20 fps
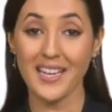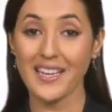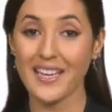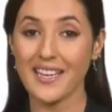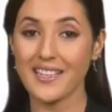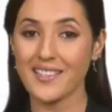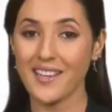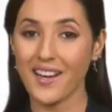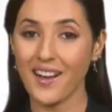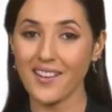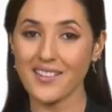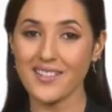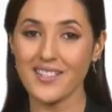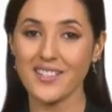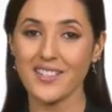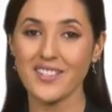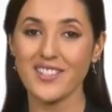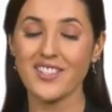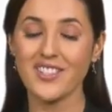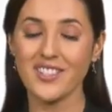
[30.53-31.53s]
get
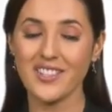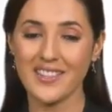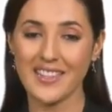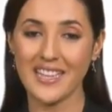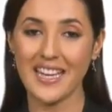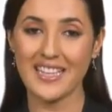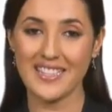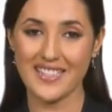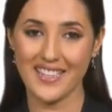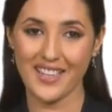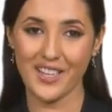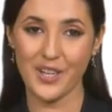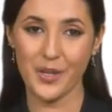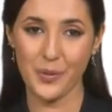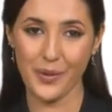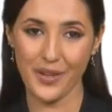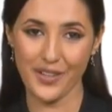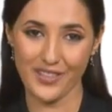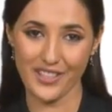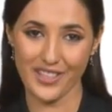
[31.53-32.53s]
answers to their tech
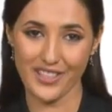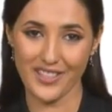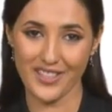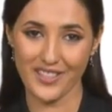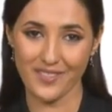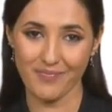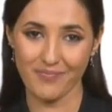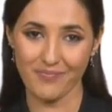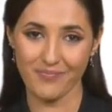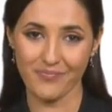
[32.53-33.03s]
queries.